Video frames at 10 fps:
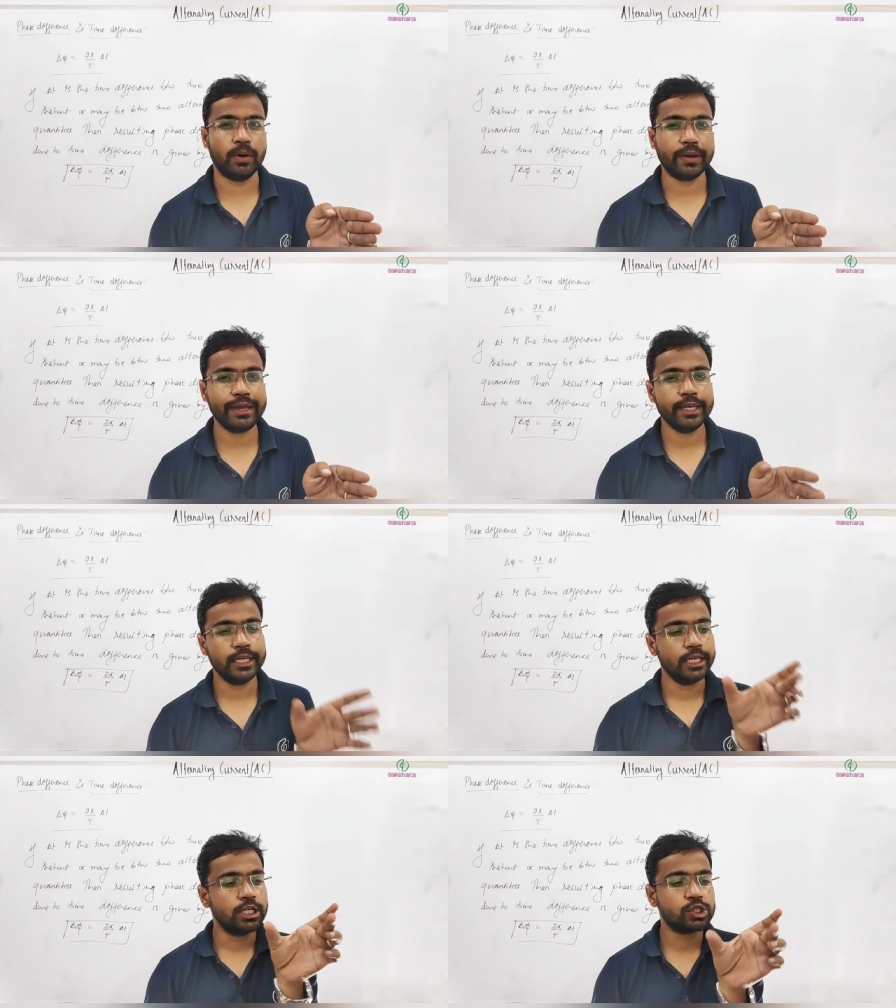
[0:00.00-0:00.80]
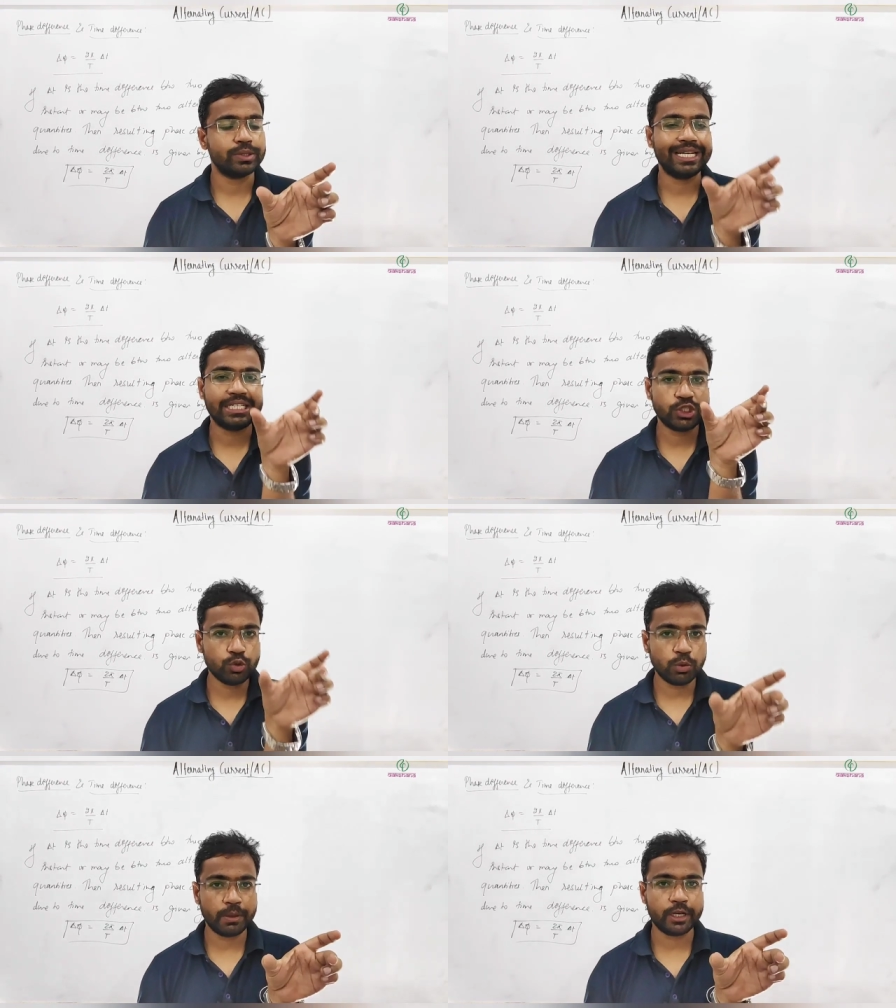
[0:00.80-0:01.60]
Okay, so then two
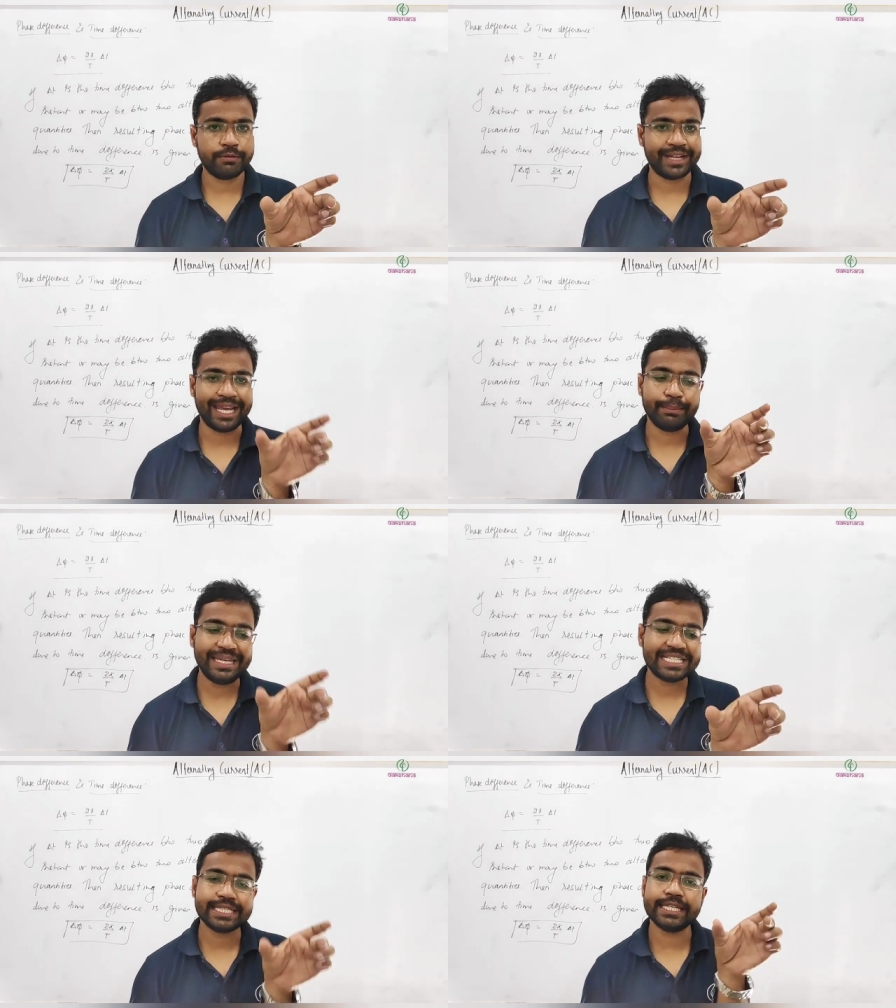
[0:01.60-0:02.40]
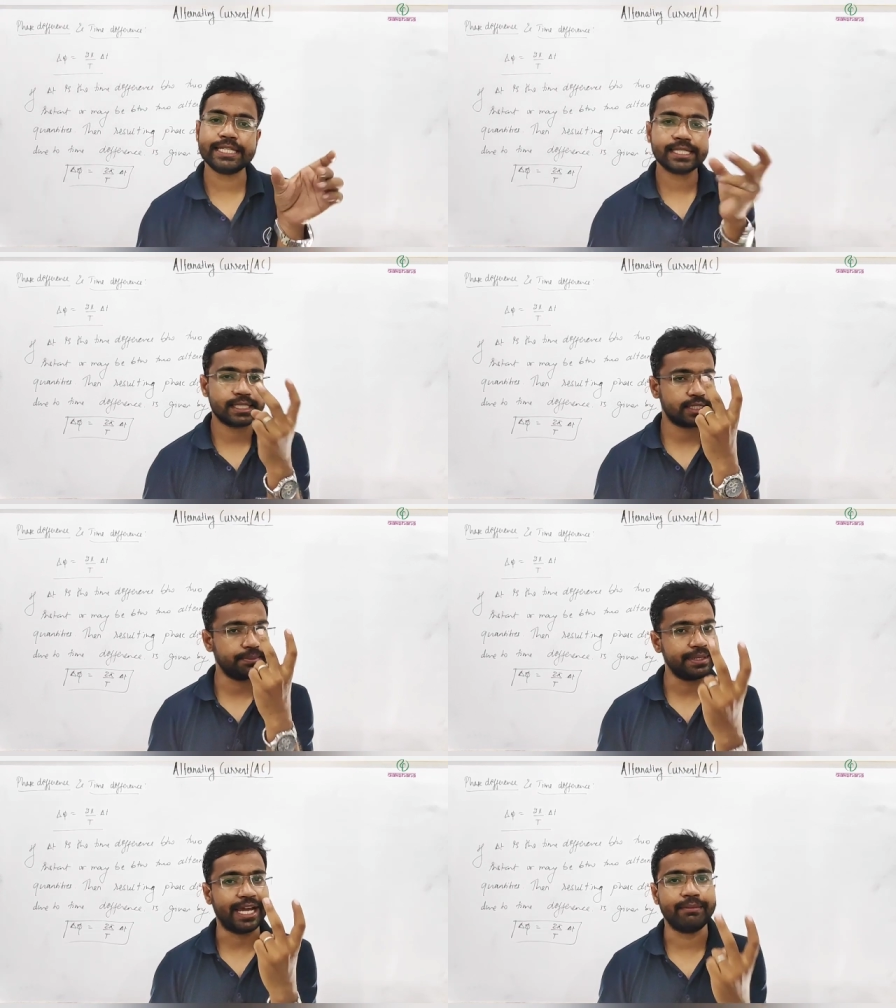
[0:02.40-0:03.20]
moment of time means there is
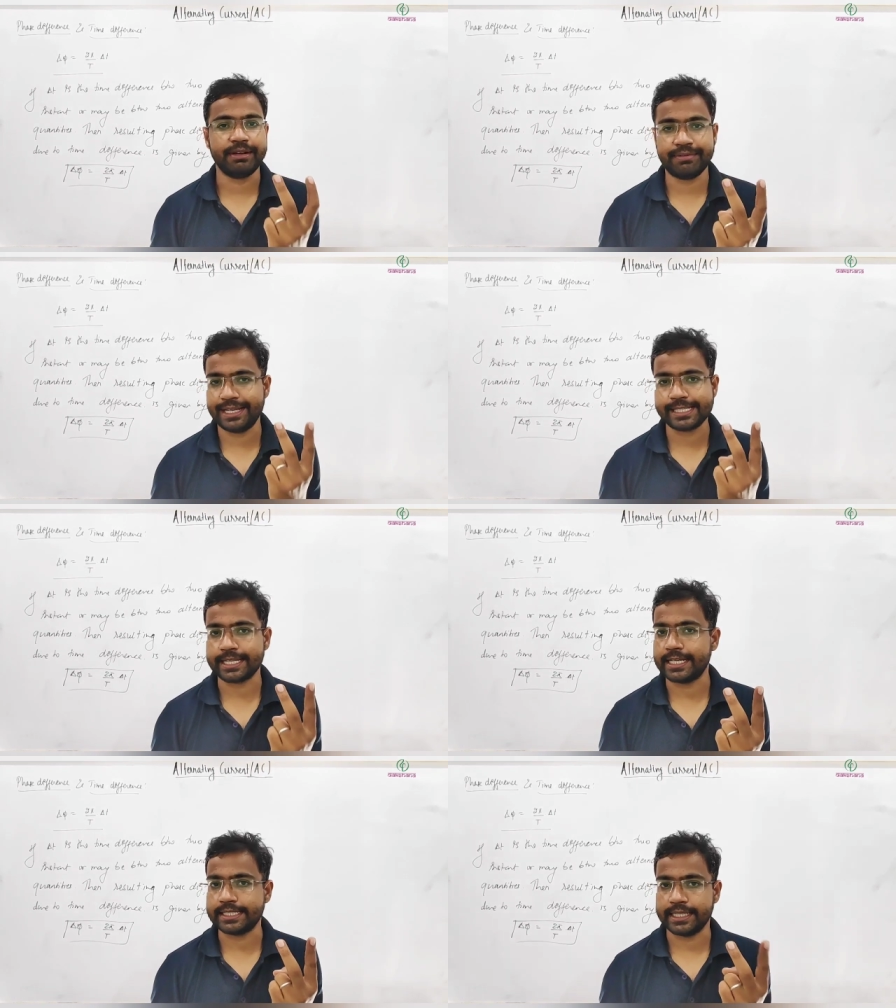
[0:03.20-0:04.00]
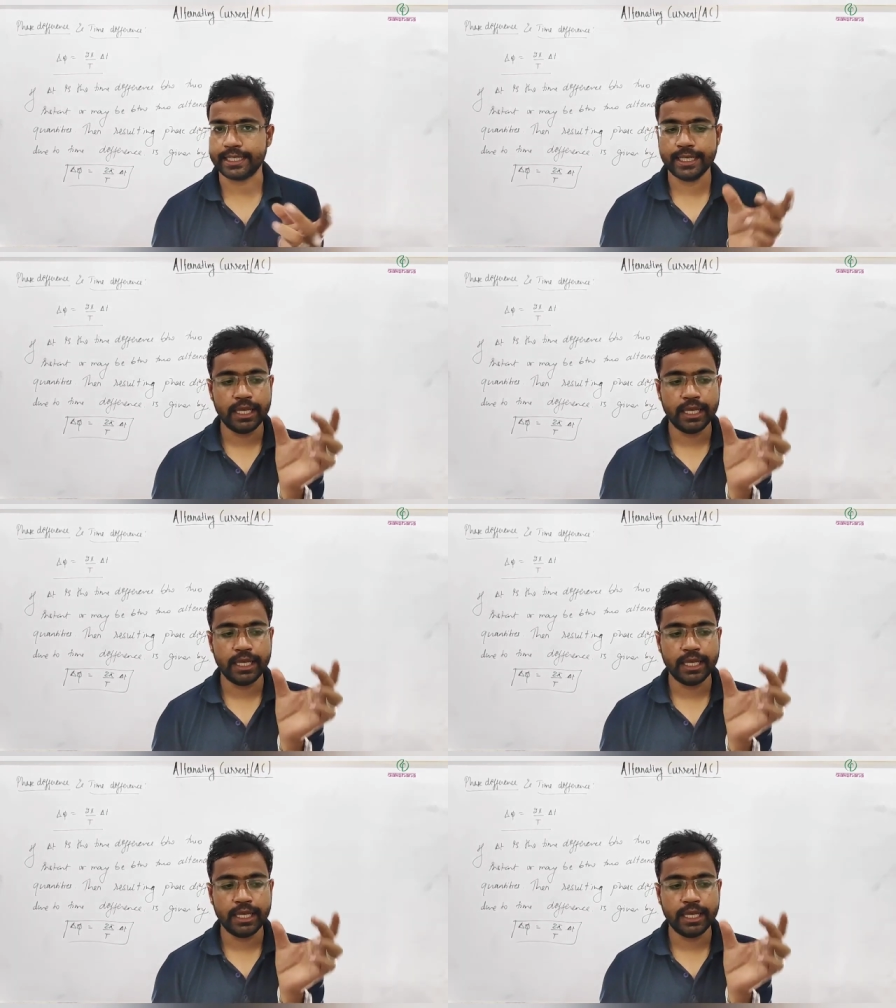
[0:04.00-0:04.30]
some time difference arising.